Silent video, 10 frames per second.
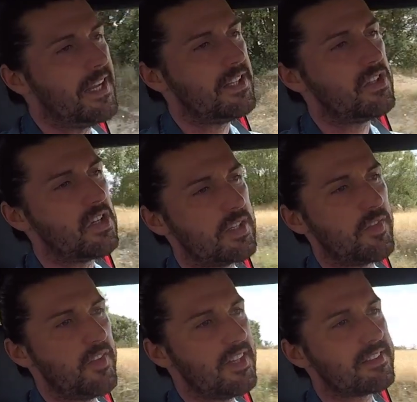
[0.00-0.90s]
It just
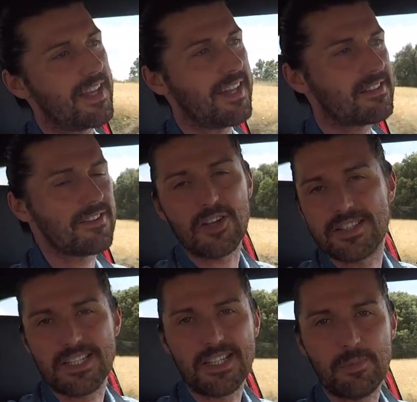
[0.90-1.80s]
feels like it's lost
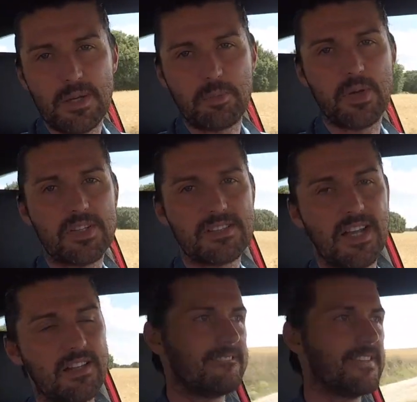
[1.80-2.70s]
a little bit of
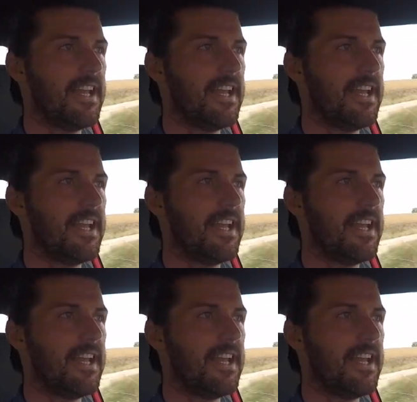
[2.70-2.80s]
personality.